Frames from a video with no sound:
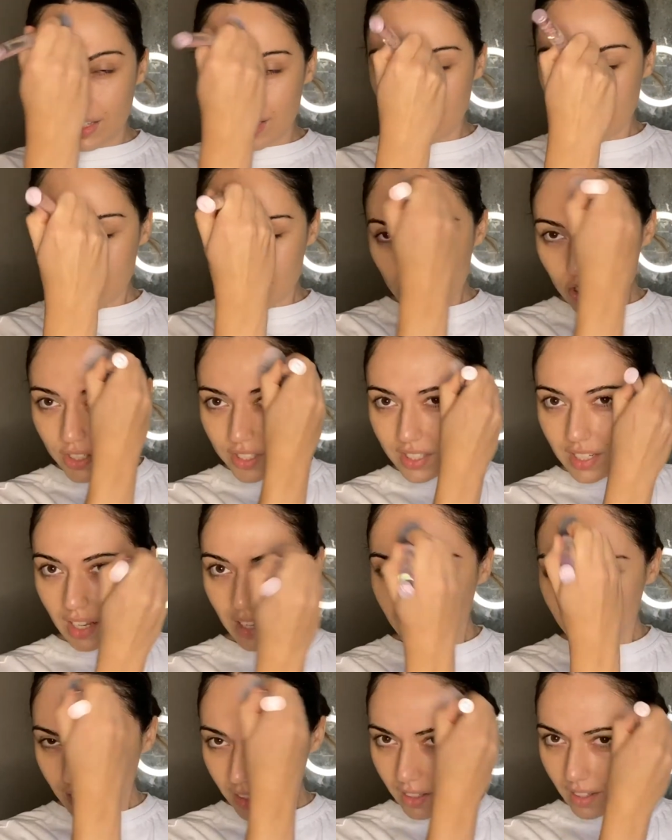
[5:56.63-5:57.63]

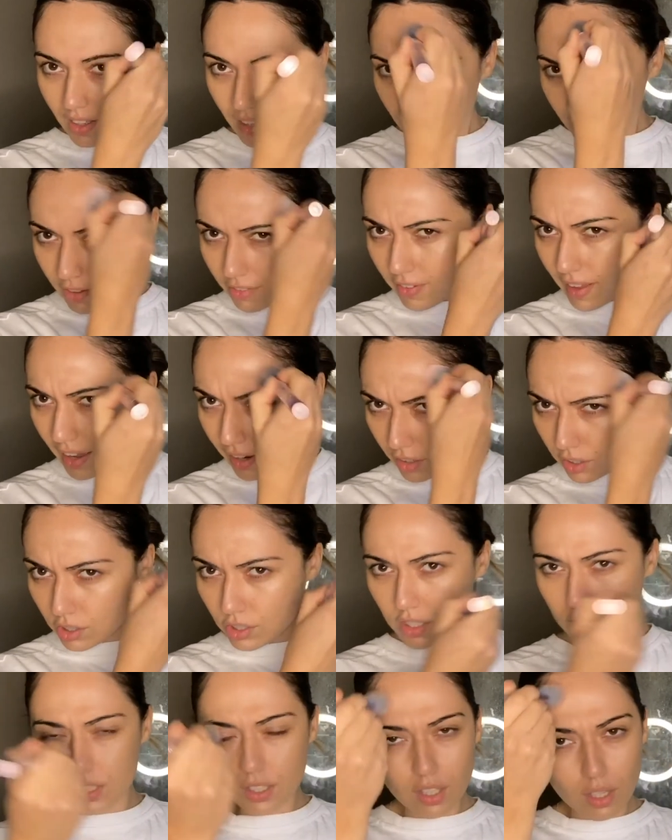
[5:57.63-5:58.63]
understanding of how your
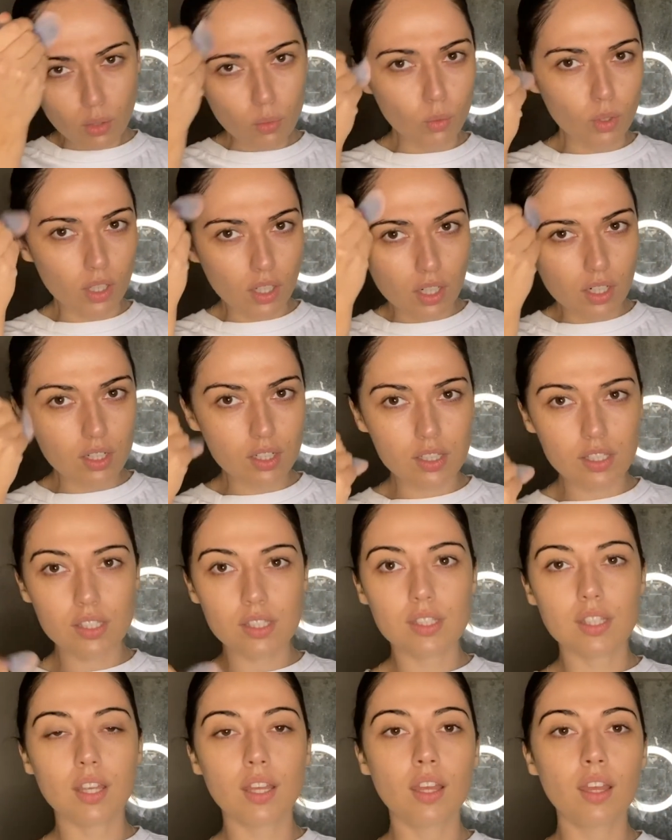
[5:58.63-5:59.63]
skin works